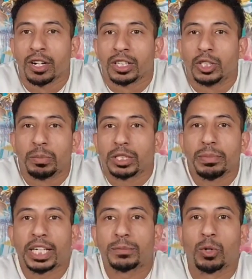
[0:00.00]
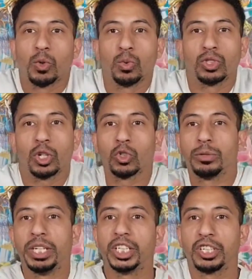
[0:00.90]
Super Smash Bros.
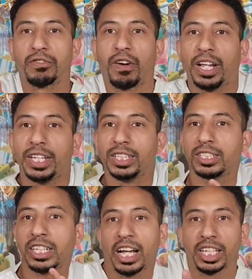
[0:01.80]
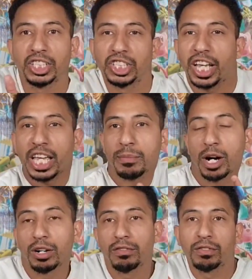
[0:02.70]
Ultimate-ish fighting stylish game
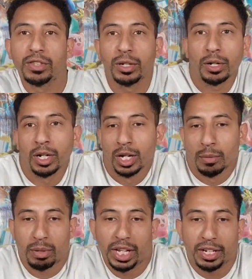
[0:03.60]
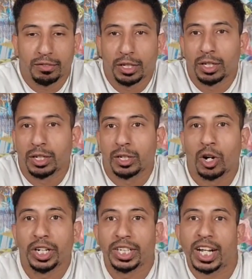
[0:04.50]
of the planet of the
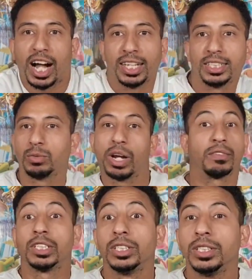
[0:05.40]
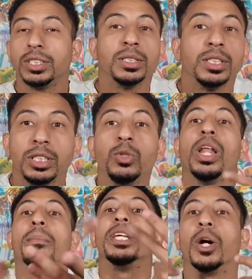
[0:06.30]
guardian gods, whatever. You
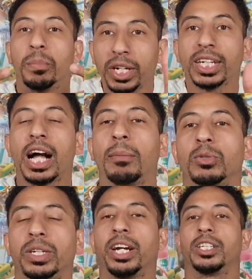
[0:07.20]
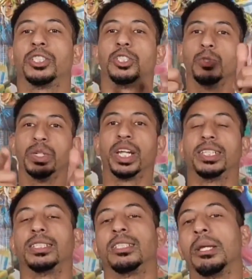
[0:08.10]
let me know. Put in the comments what characters you would
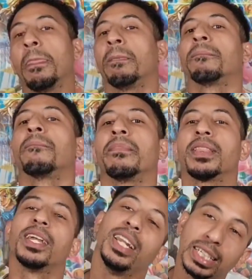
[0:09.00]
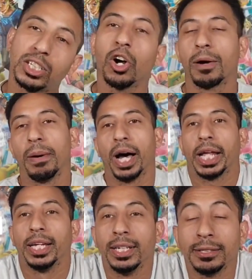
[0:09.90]
like to see. And let's talk about it.